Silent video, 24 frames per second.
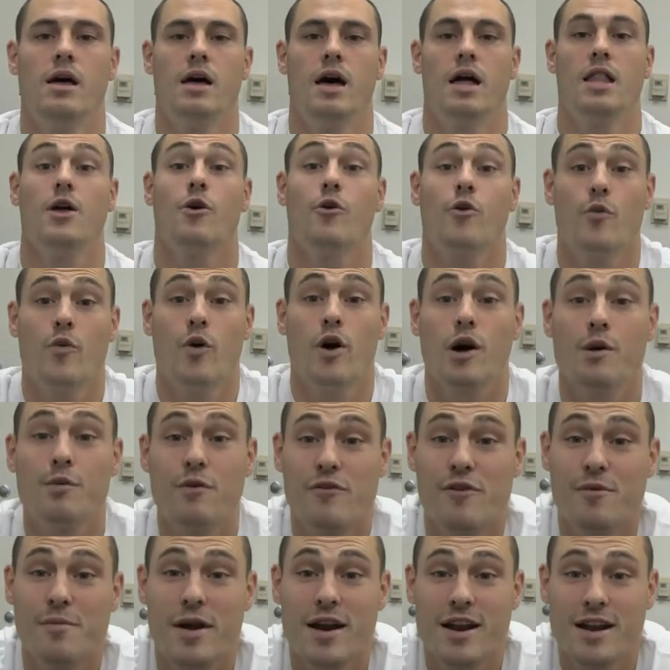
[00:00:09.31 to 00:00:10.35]
Hello and welcome
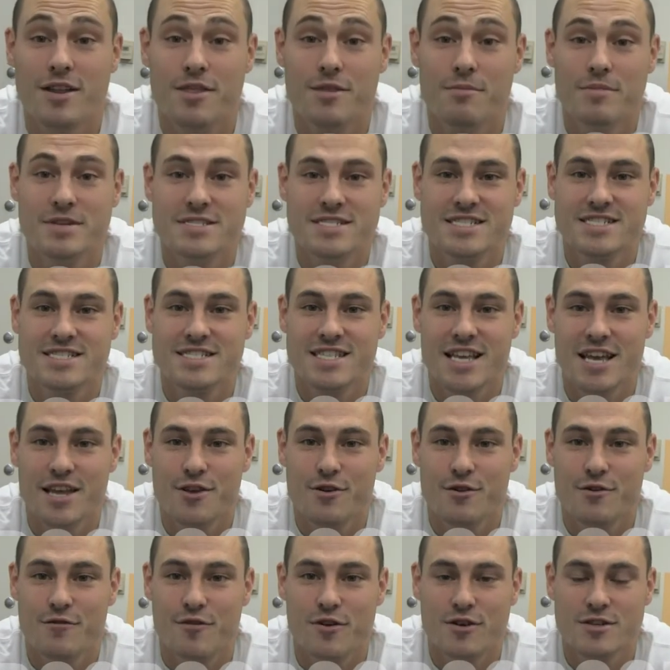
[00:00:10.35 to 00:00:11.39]
everybody to the Michigan State
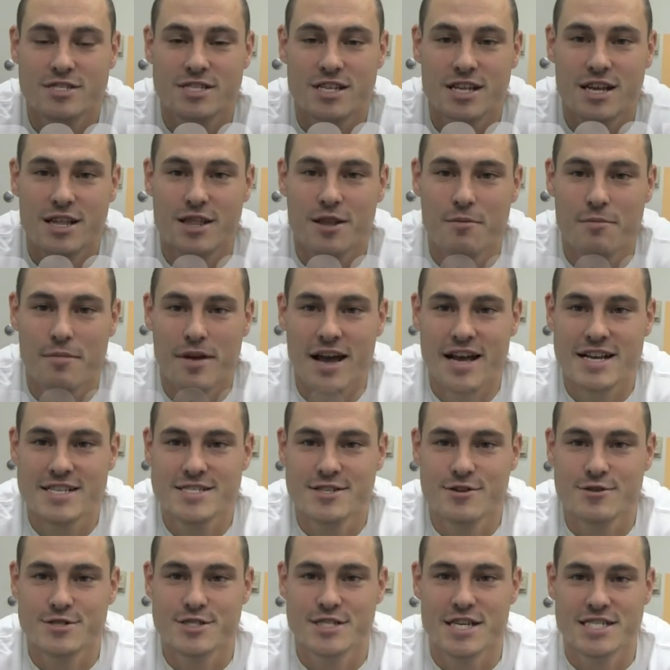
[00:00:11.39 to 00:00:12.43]
University Alumni
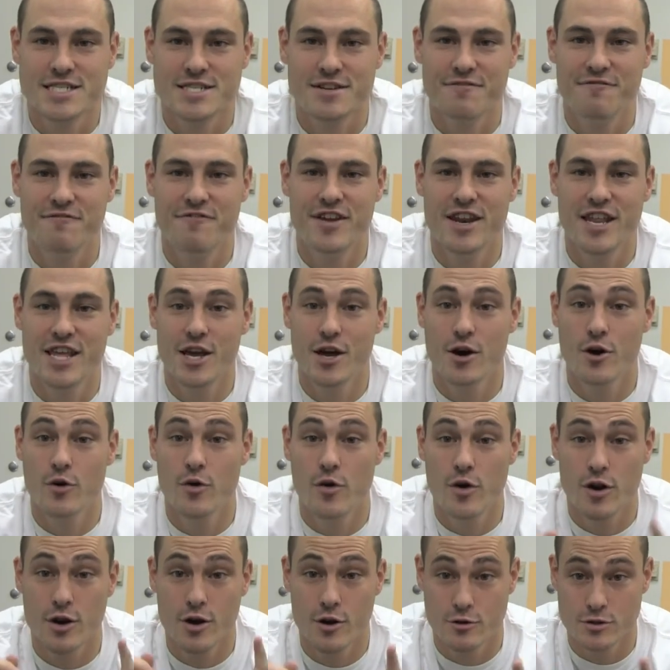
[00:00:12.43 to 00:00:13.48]
Association
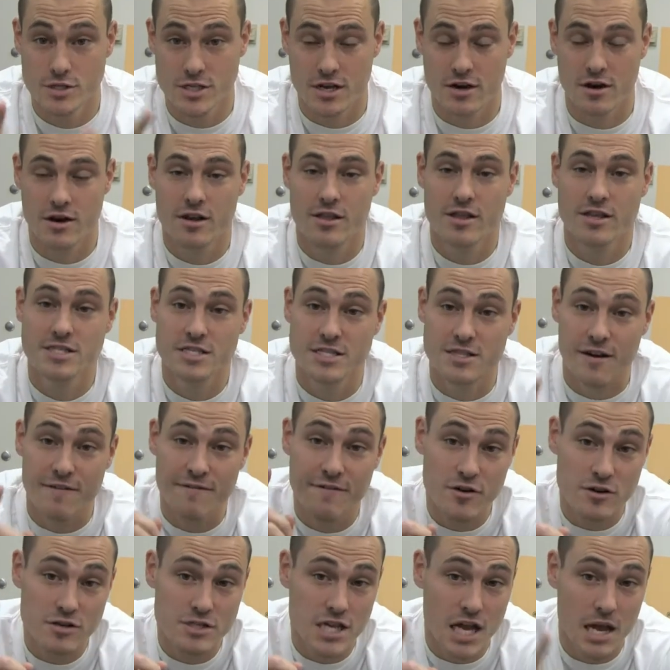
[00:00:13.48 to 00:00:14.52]
video newsletter. This is our
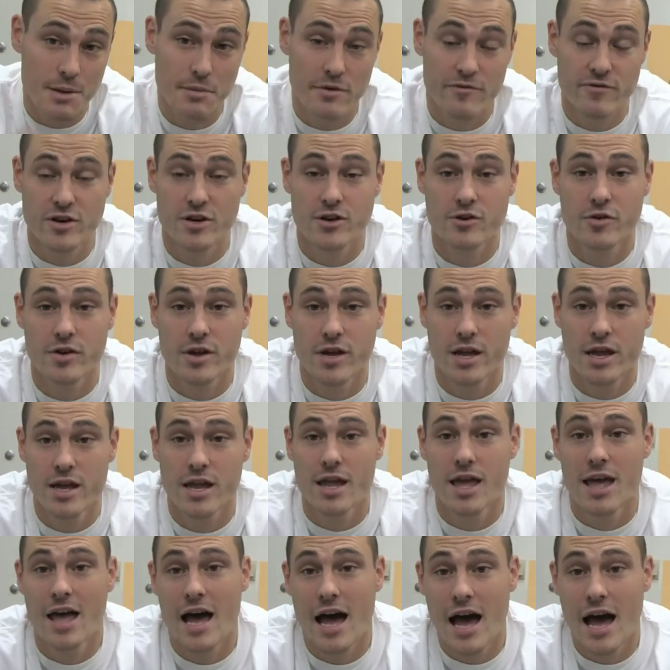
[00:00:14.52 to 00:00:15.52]
first time ever doing it.